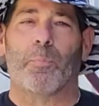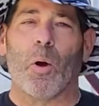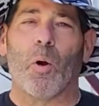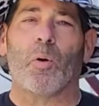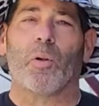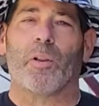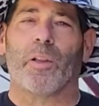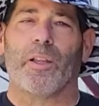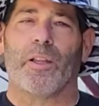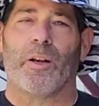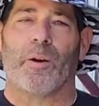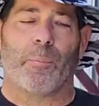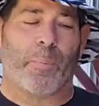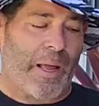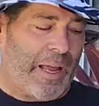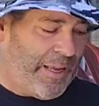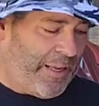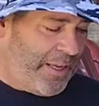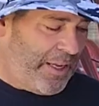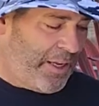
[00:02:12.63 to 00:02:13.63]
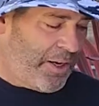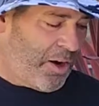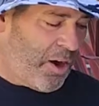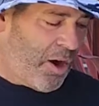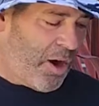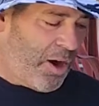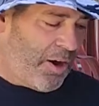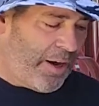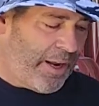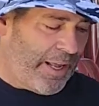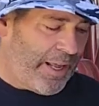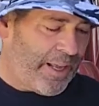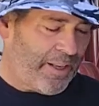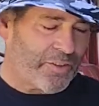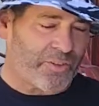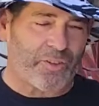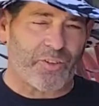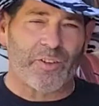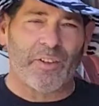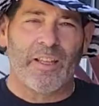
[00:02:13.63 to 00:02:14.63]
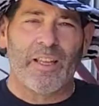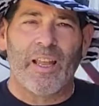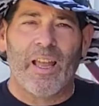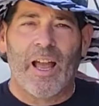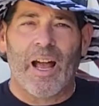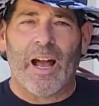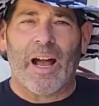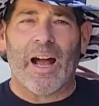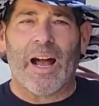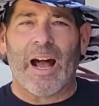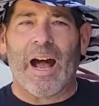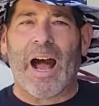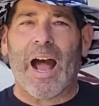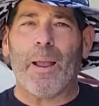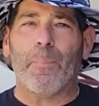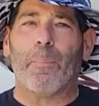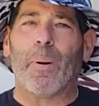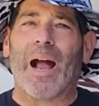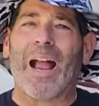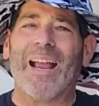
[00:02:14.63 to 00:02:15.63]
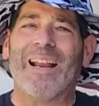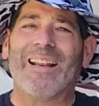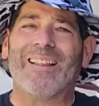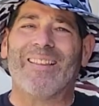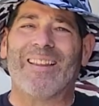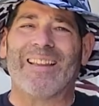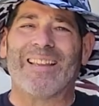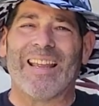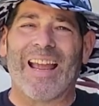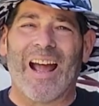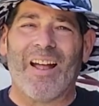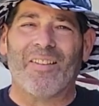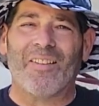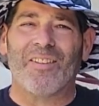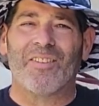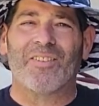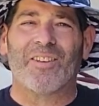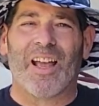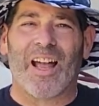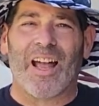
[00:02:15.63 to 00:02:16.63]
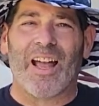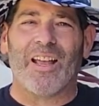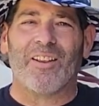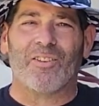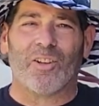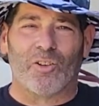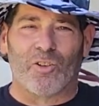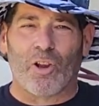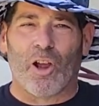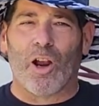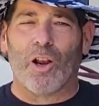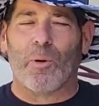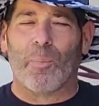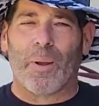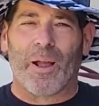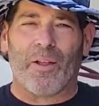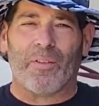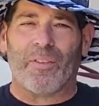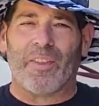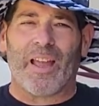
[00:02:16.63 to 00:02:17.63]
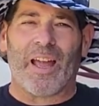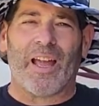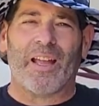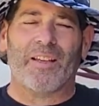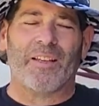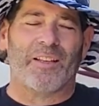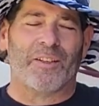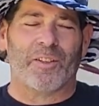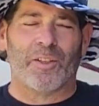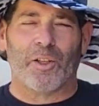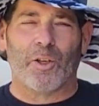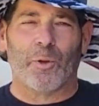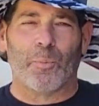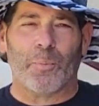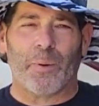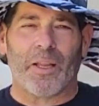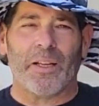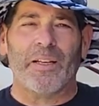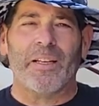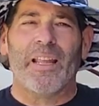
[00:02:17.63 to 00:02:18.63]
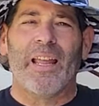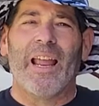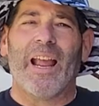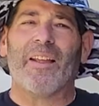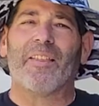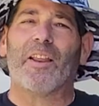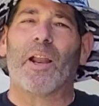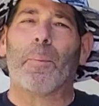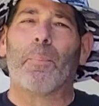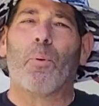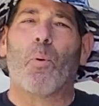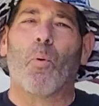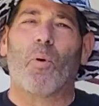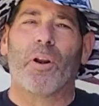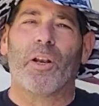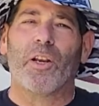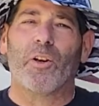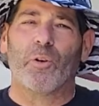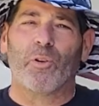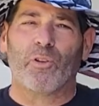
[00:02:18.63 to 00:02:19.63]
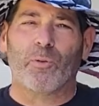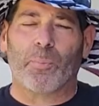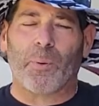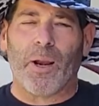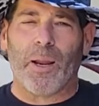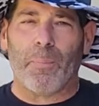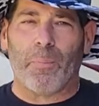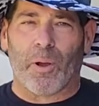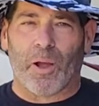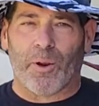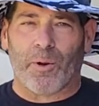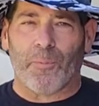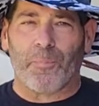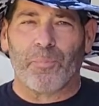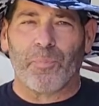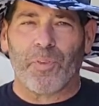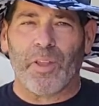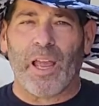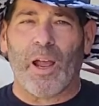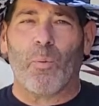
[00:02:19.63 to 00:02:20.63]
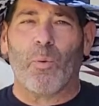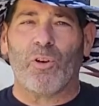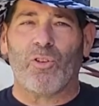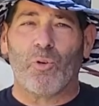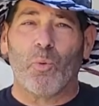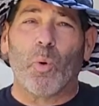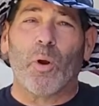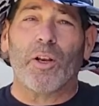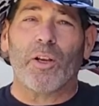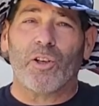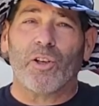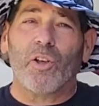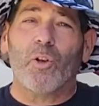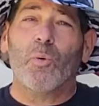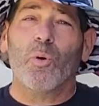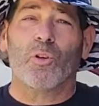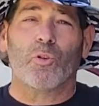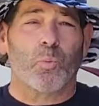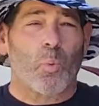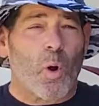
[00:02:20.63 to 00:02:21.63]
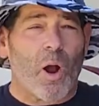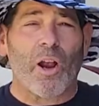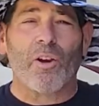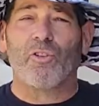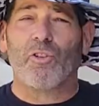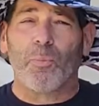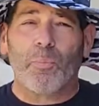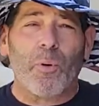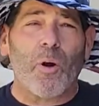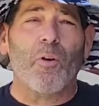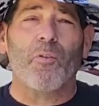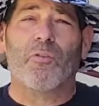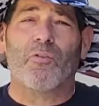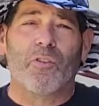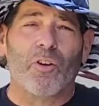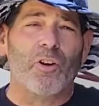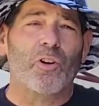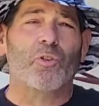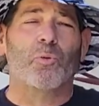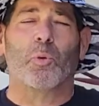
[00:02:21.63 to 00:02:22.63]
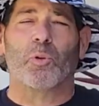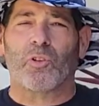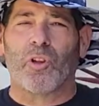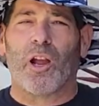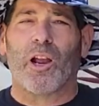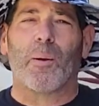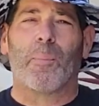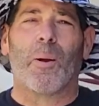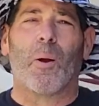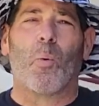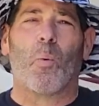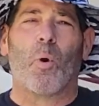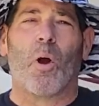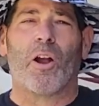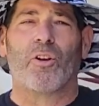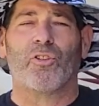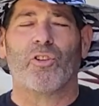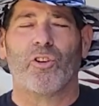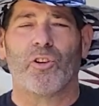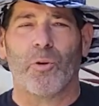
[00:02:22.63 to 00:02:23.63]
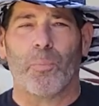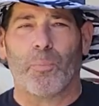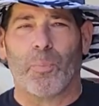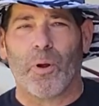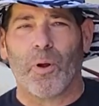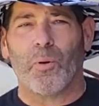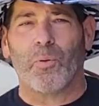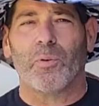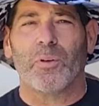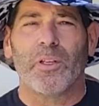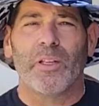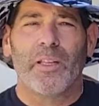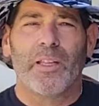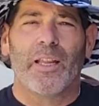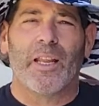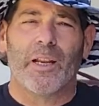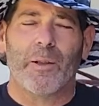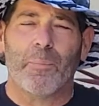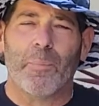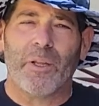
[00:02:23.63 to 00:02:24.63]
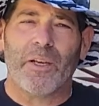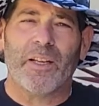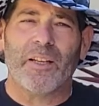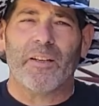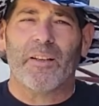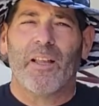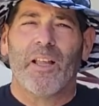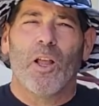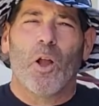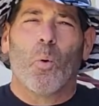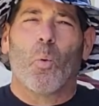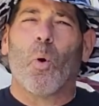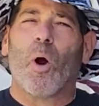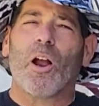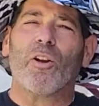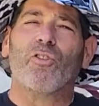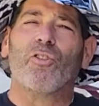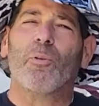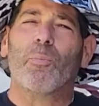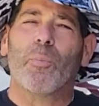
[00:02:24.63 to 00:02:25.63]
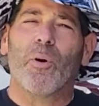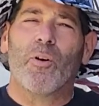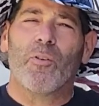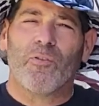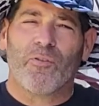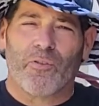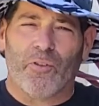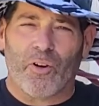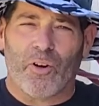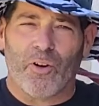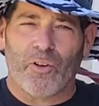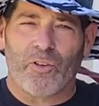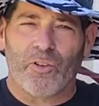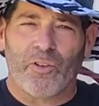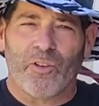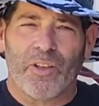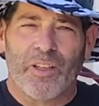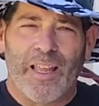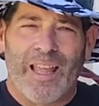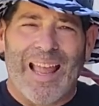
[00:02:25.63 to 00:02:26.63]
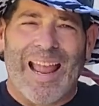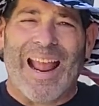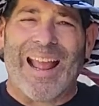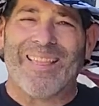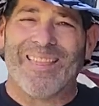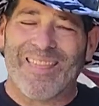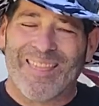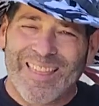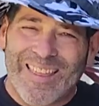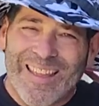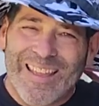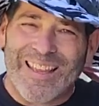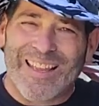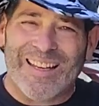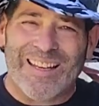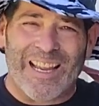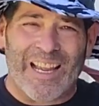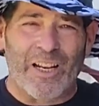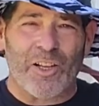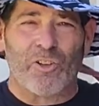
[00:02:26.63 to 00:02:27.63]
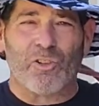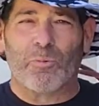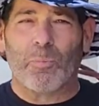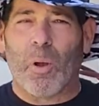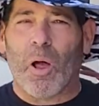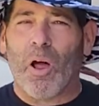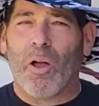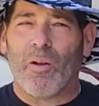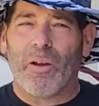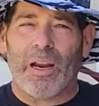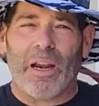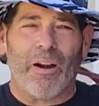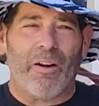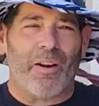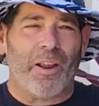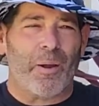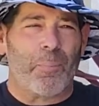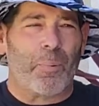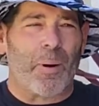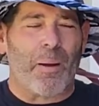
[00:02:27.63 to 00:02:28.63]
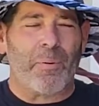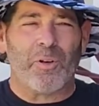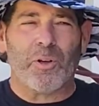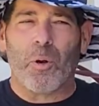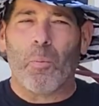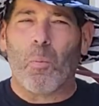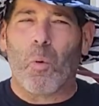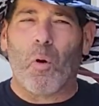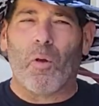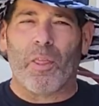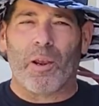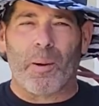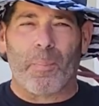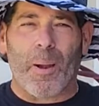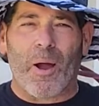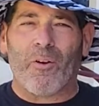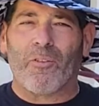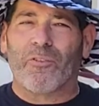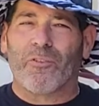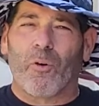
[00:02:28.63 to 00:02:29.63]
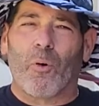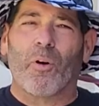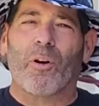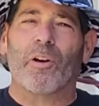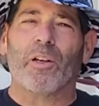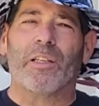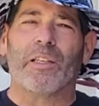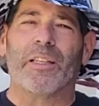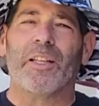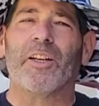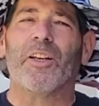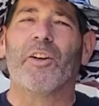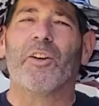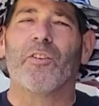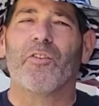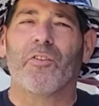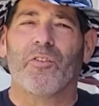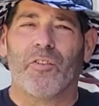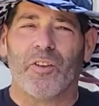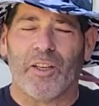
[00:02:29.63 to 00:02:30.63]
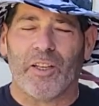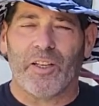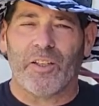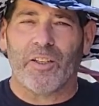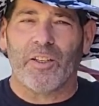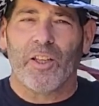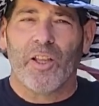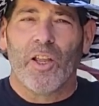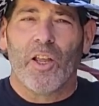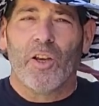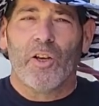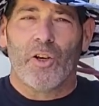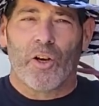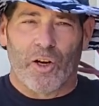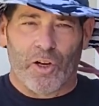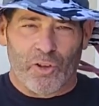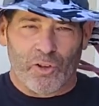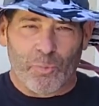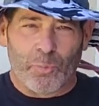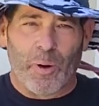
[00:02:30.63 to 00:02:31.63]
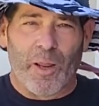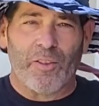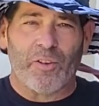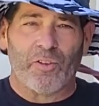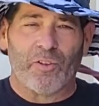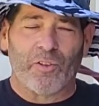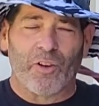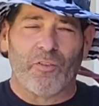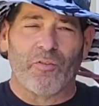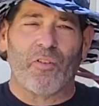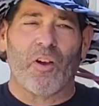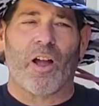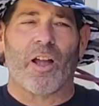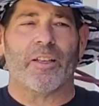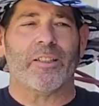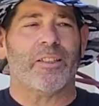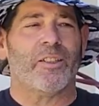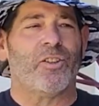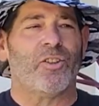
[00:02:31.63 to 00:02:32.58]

Boat Cleaner by NRS. I buy it in the gallon size. I'll talk about that in a little bit, and then I pour it into a spray bottle. Now, what you want to do is wash your boat first. We'll talk about washing your boat in a minute. Wash your boat first, and then in a small area, probably no more than about 4 linear feet, you're going to spray this stuff on.